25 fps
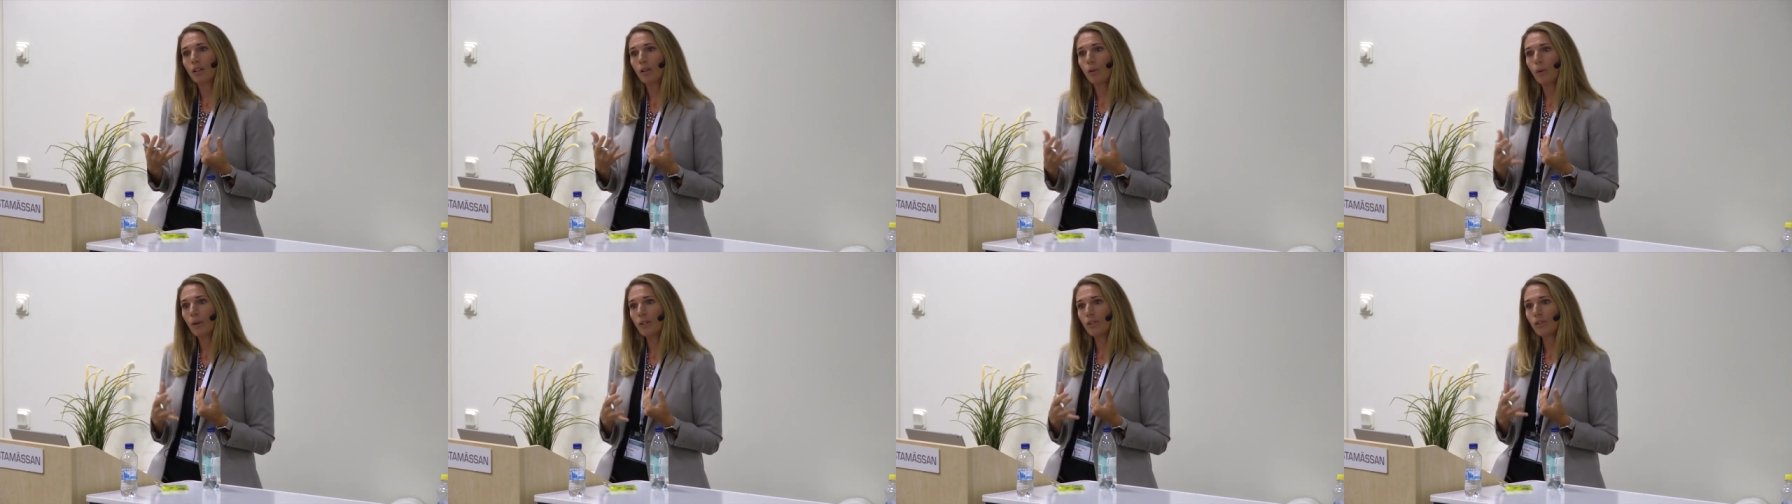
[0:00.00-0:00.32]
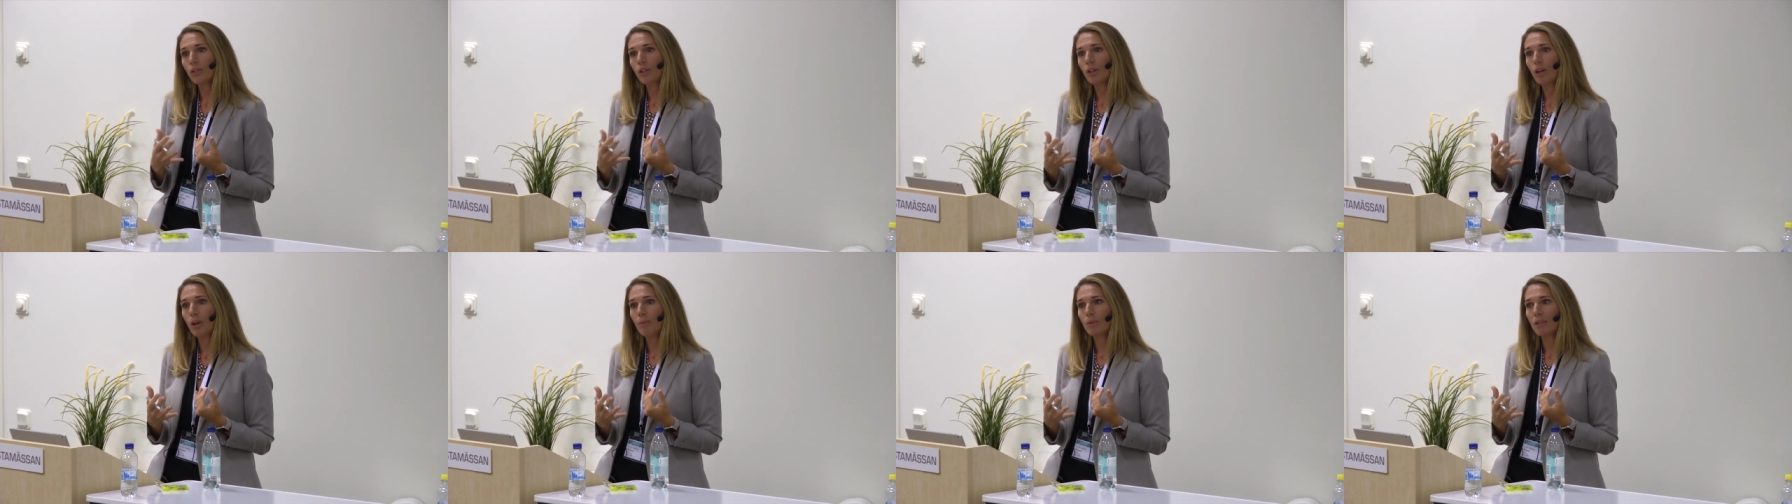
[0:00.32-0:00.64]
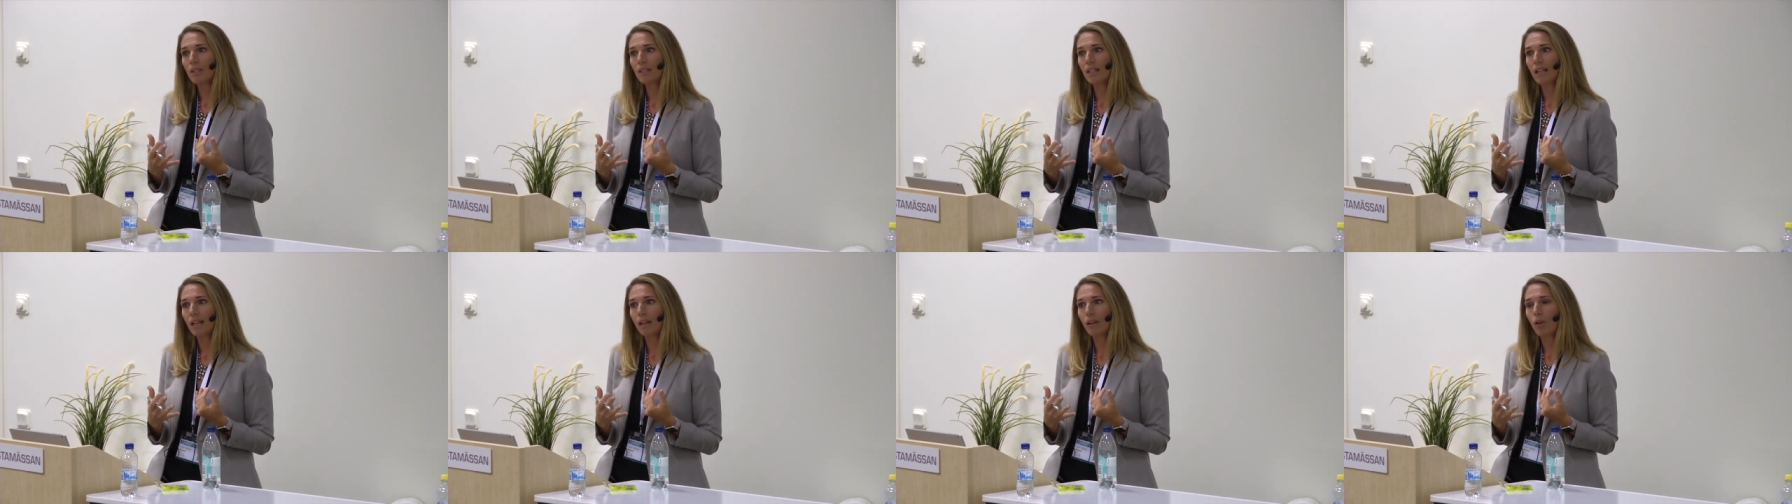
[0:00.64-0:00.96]
question comes
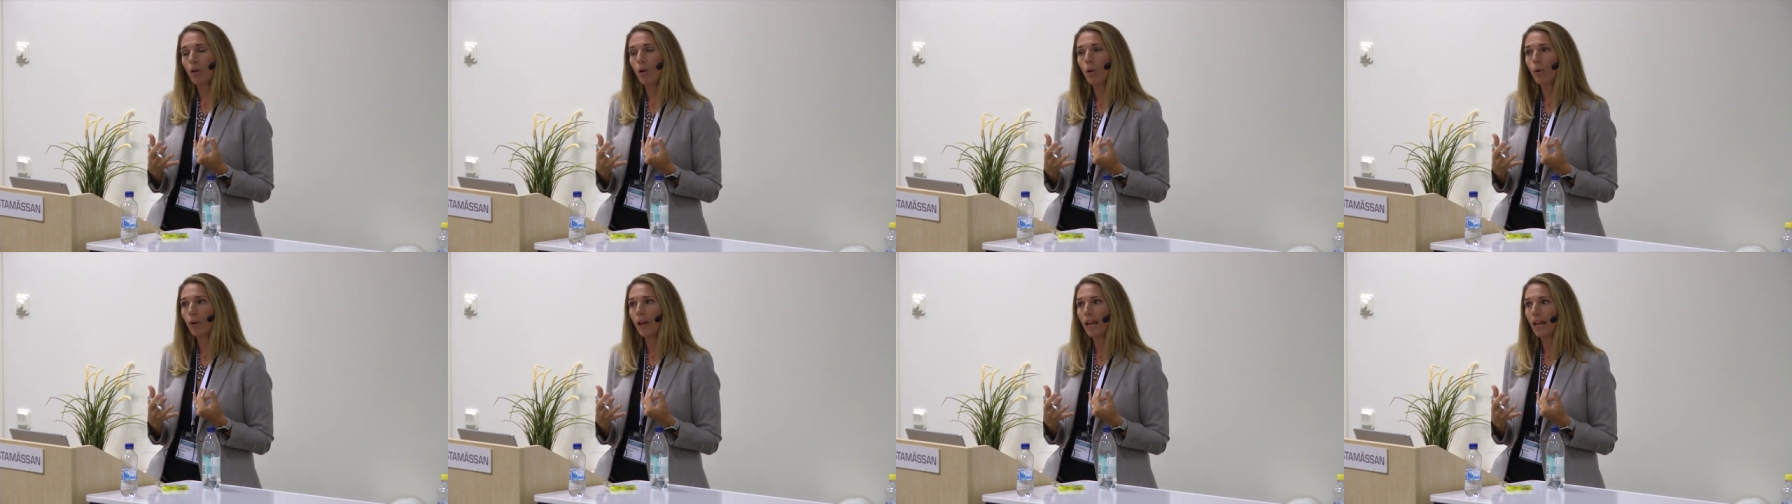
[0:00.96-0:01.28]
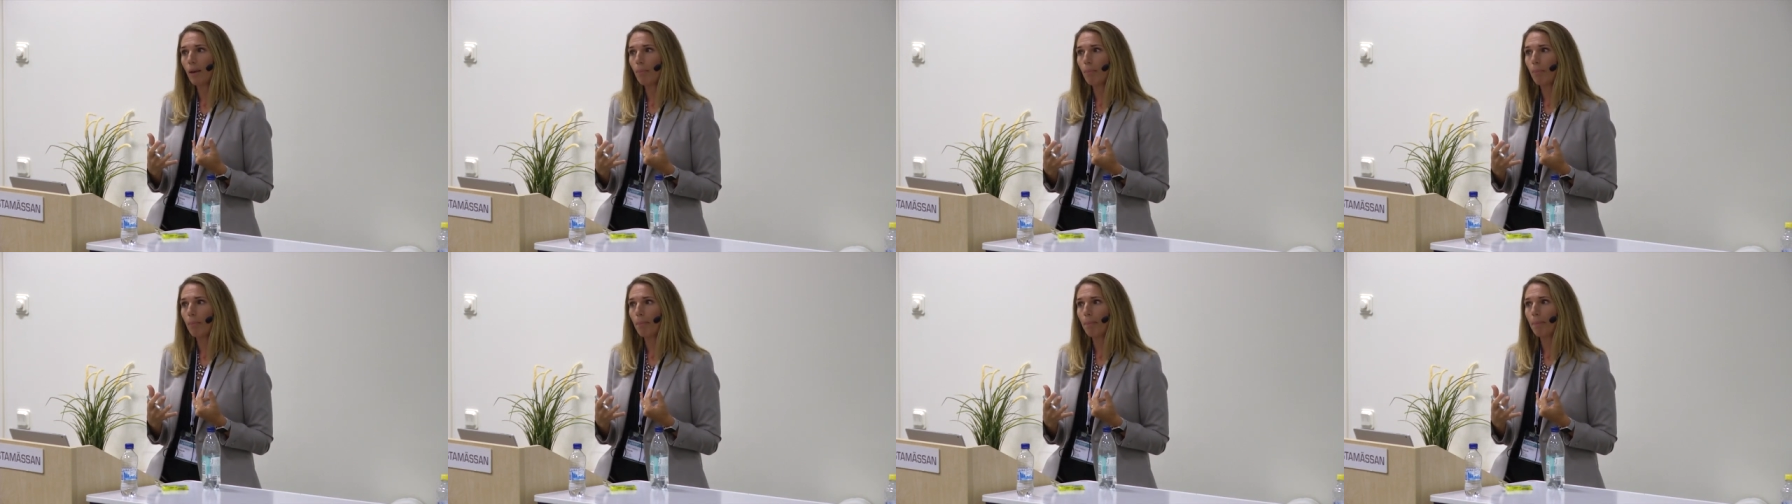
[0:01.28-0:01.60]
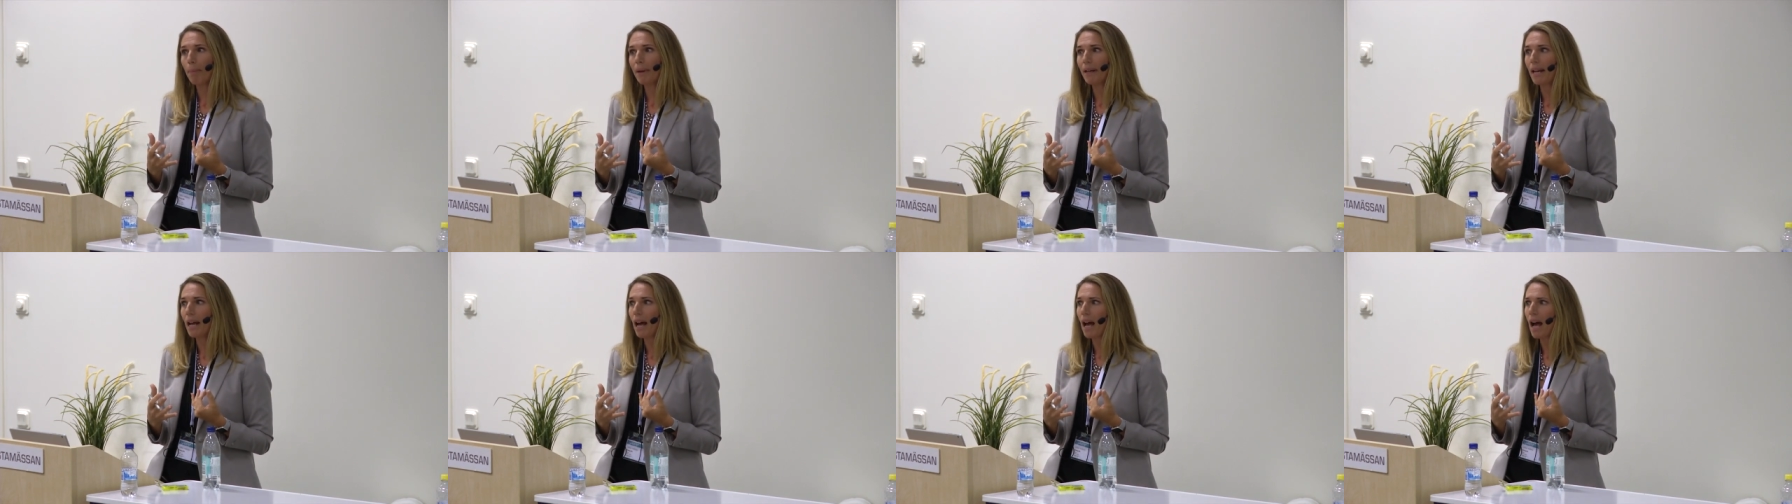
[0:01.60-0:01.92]
is like okay
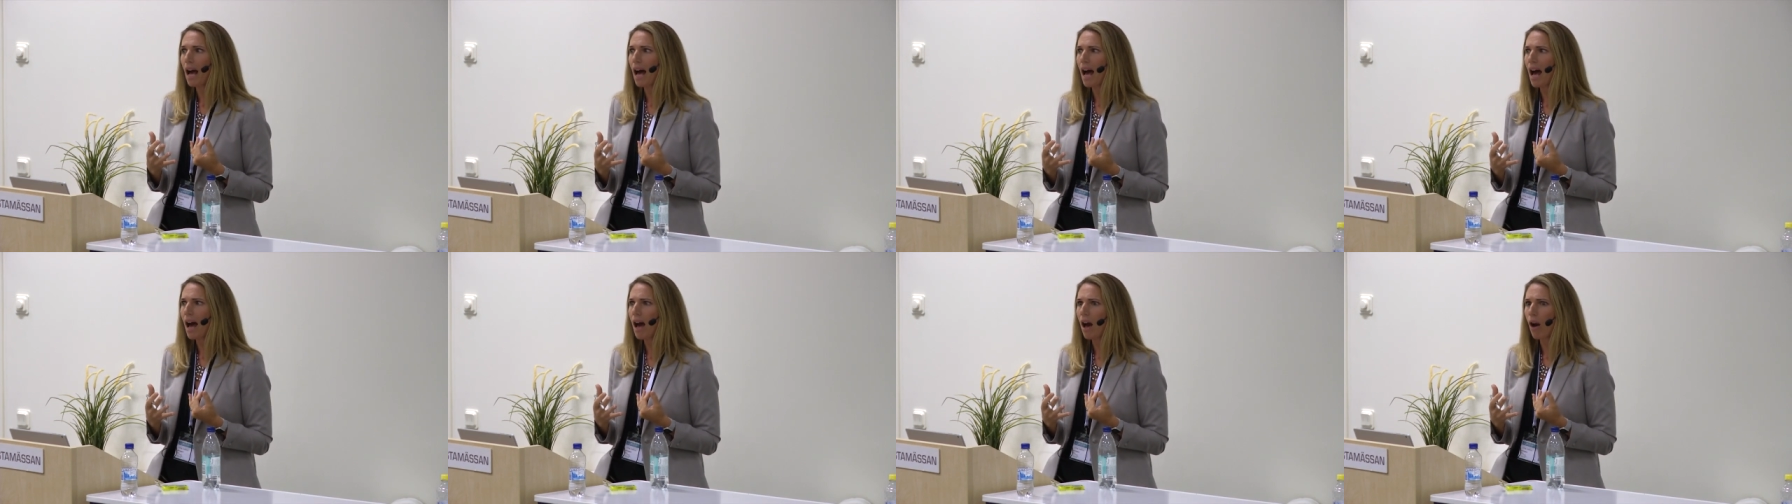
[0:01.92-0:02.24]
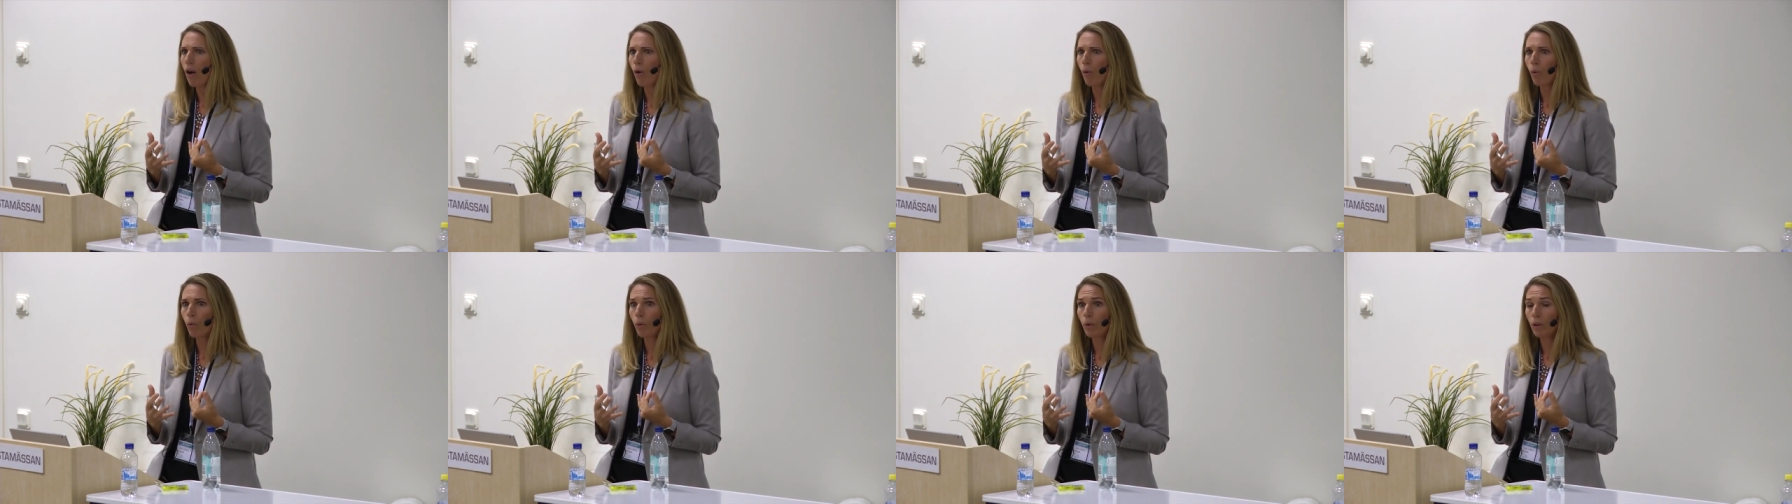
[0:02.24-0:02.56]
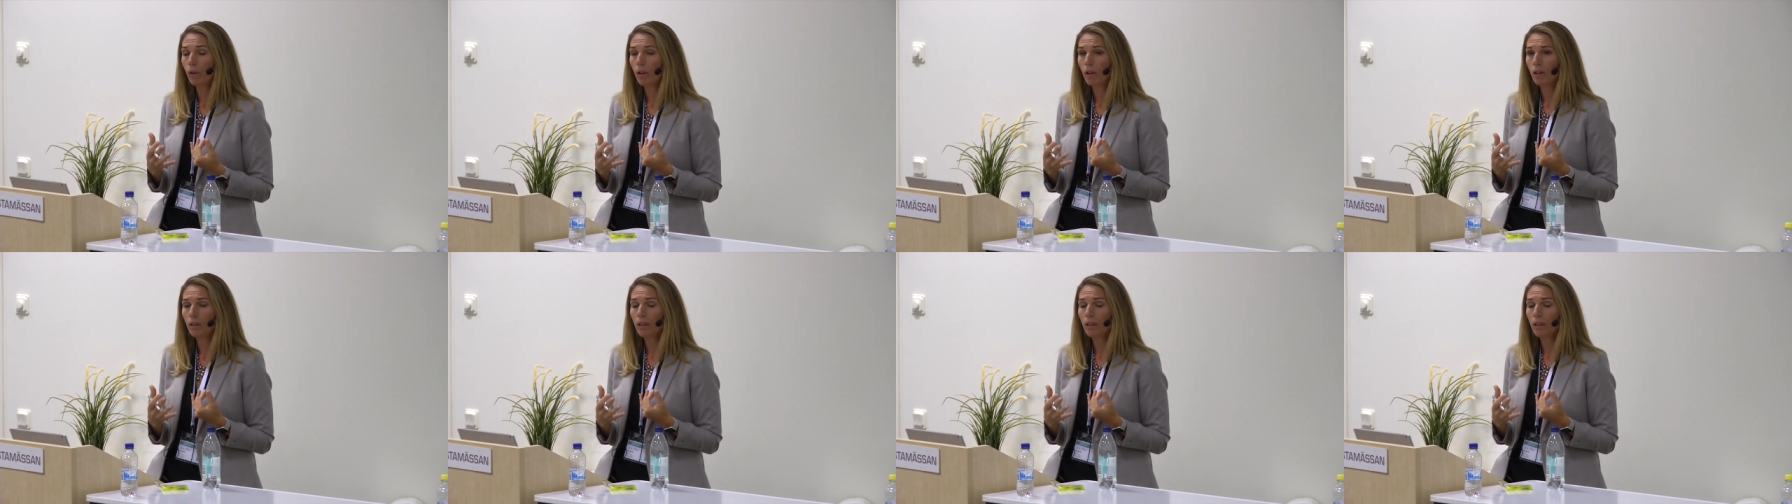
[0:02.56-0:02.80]
but how